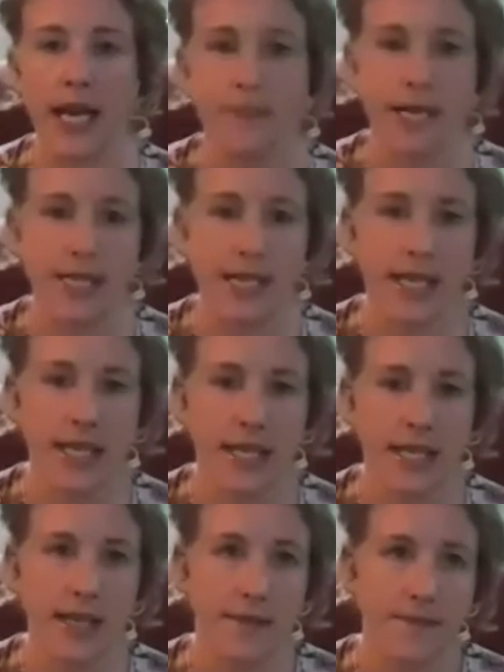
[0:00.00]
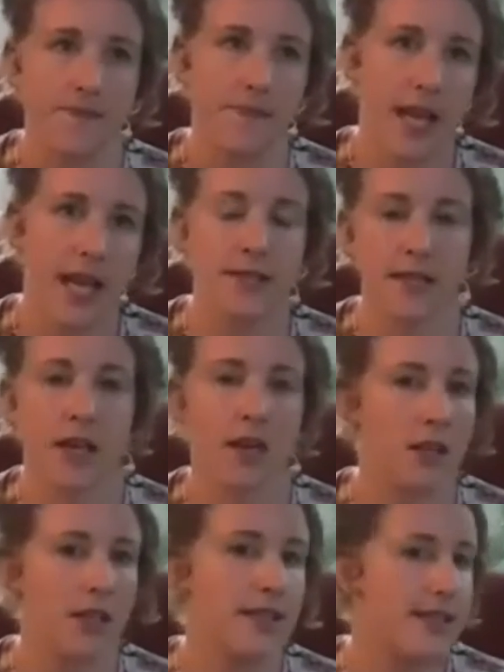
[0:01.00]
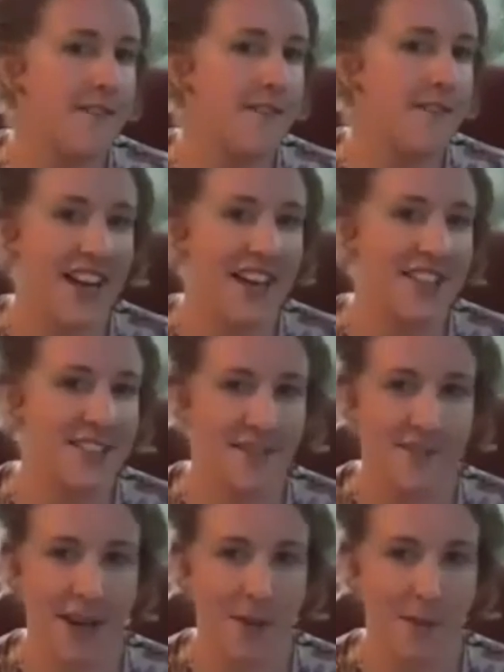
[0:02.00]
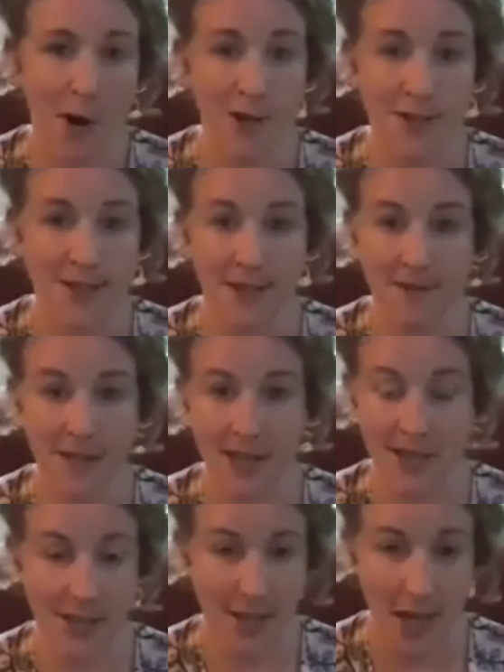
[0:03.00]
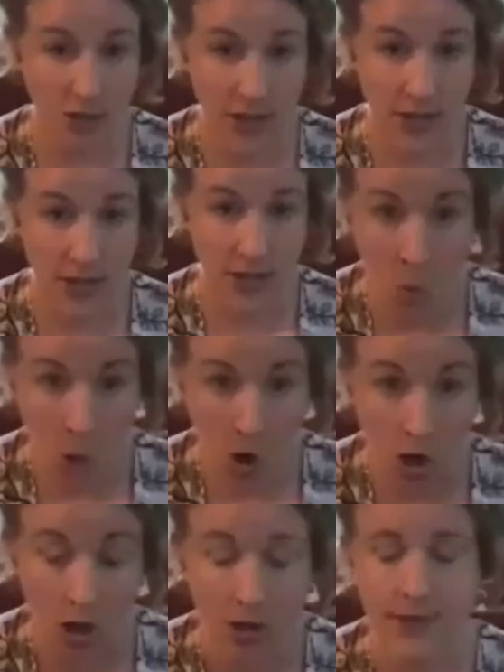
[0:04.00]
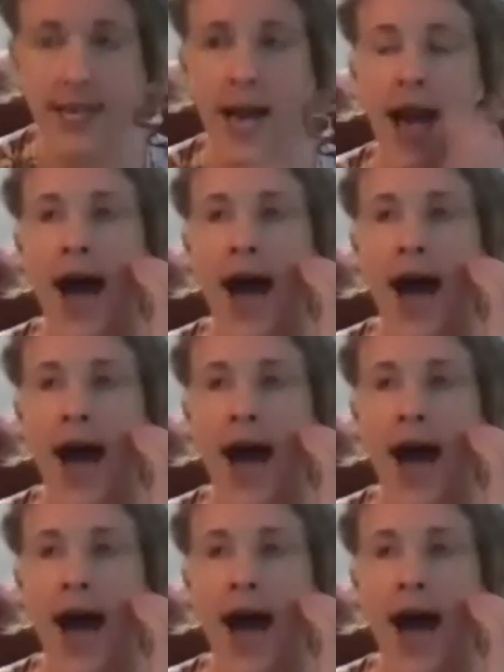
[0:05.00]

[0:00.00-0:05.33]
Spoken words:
because it's going to look different in different parts of the country and the world.